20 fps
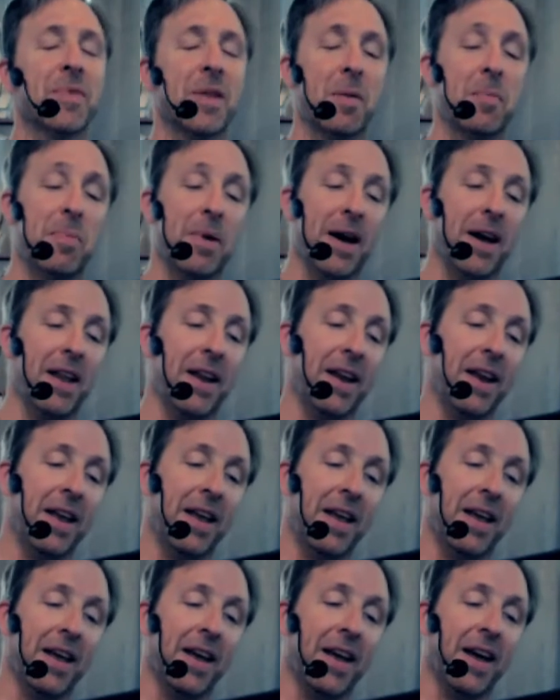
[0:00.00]
But
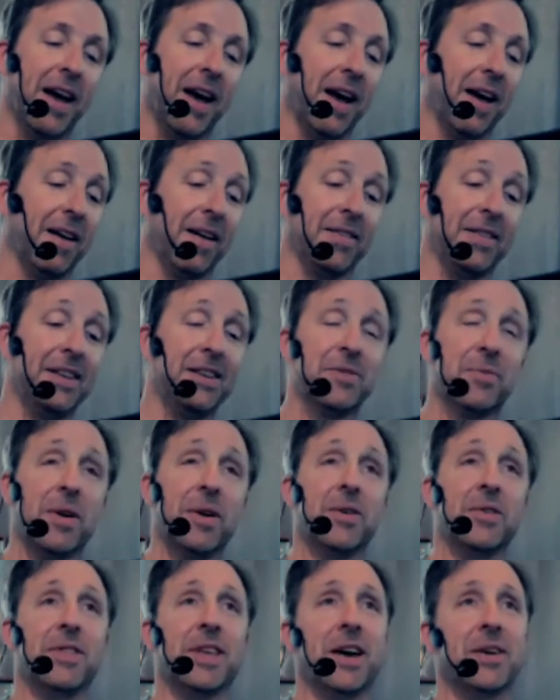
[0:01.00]
at least
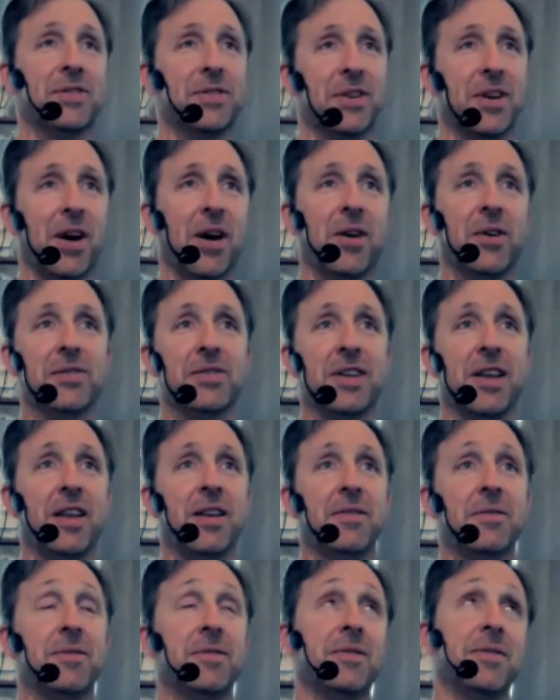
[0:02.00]
$300,000,
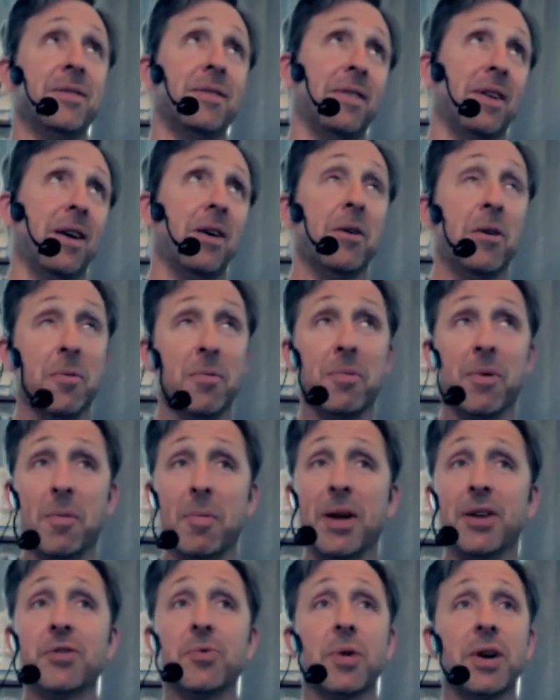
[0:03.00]
and now
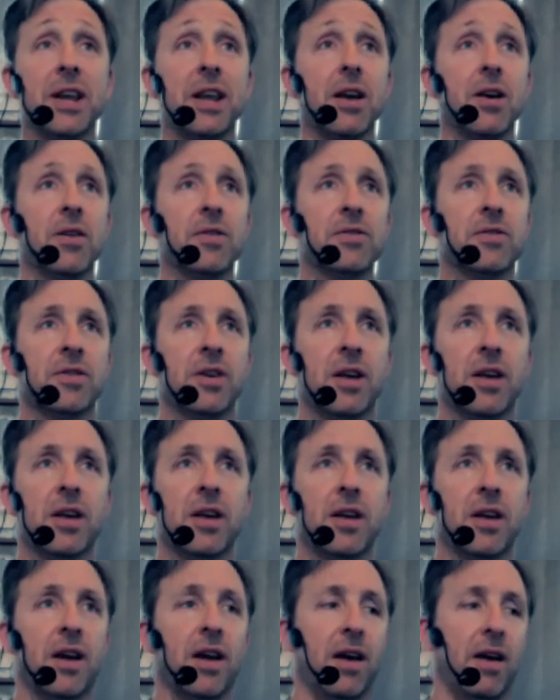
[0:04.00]
about 20 years
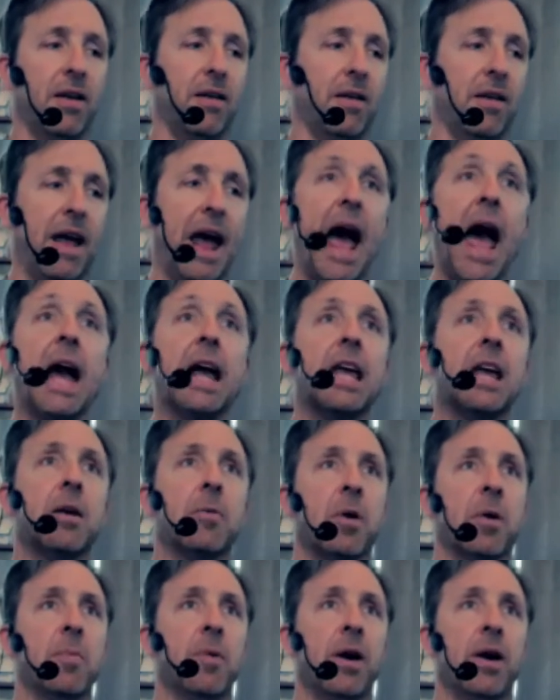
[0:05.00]
hacking
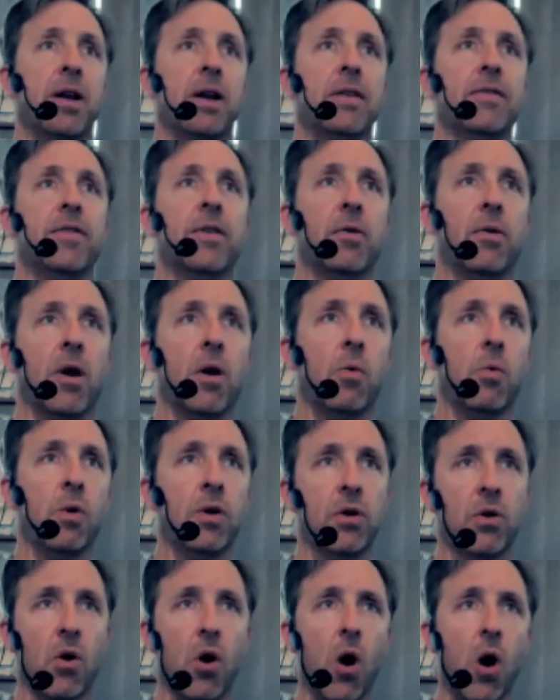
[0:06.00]
my body, figuring out
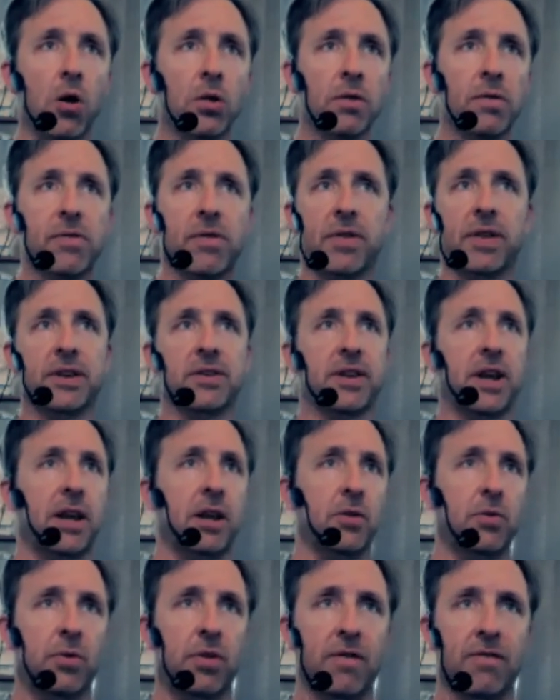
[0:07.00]
what are all of the things I
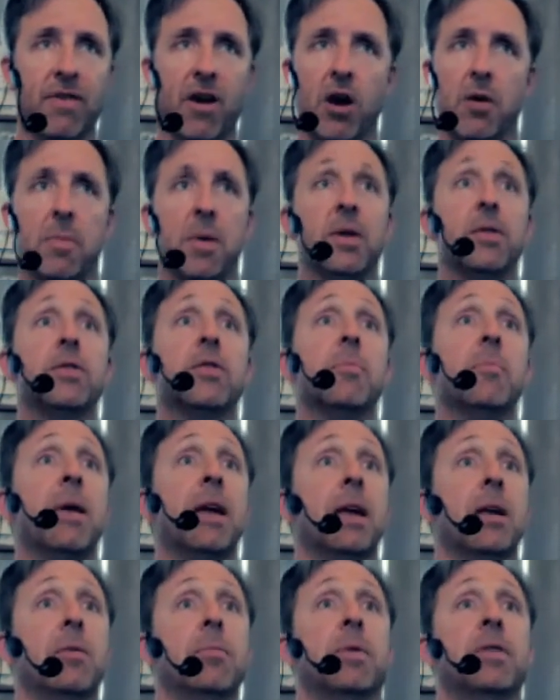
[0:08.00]
can do in the environment to
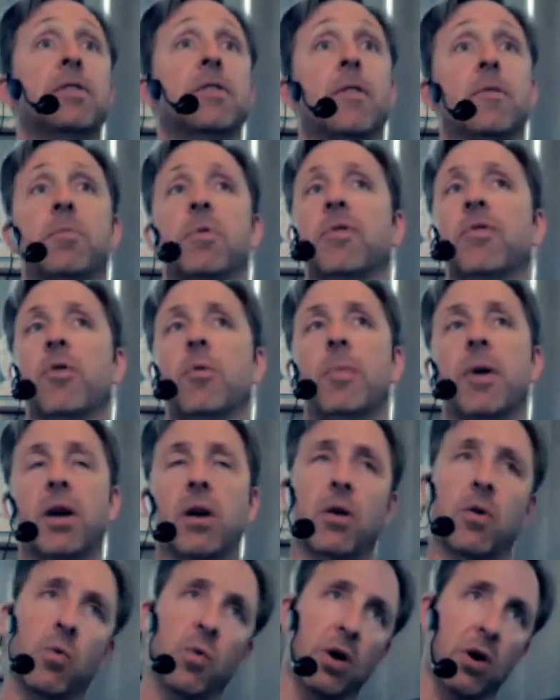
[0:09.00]
make myself perform
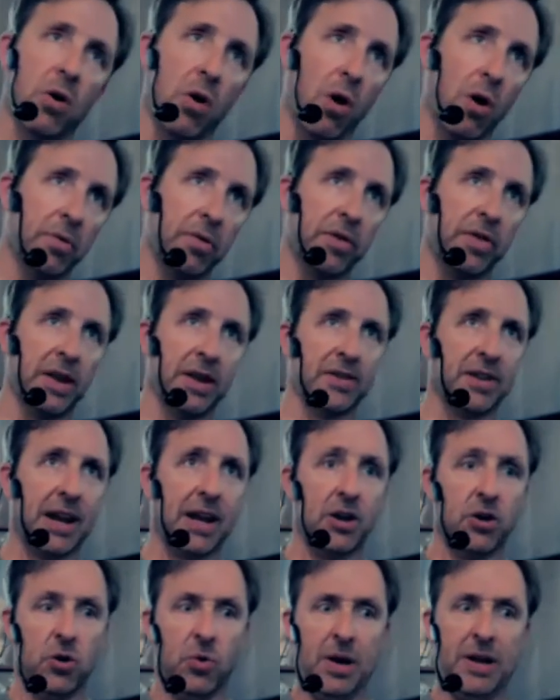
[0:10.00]
better. What are all the things I
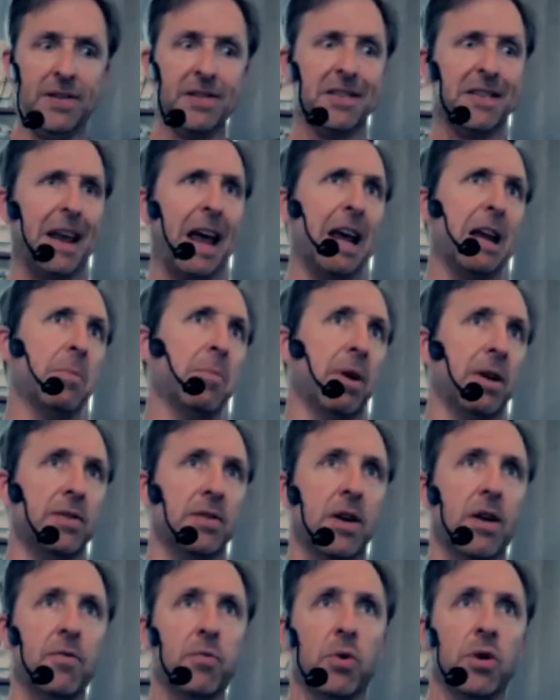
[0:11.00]
can do inside
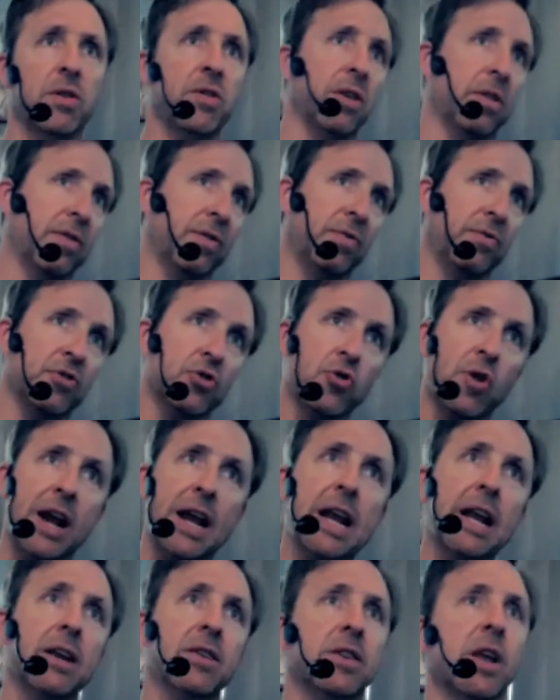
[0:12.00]
myself? What are the
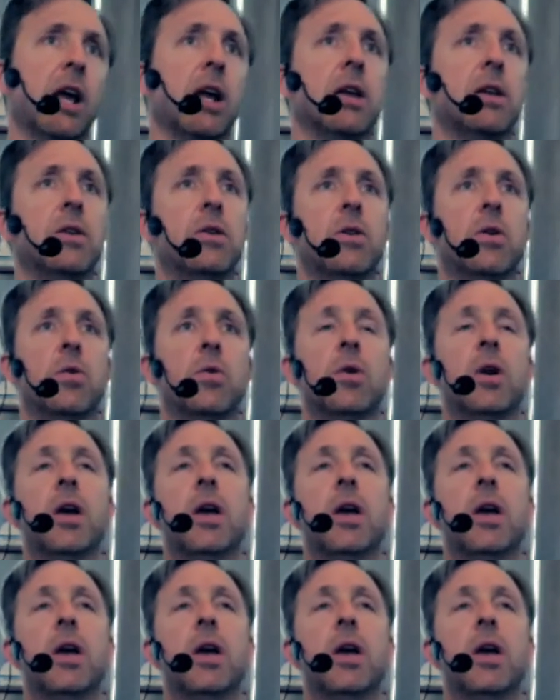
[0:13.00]
trainings I can do?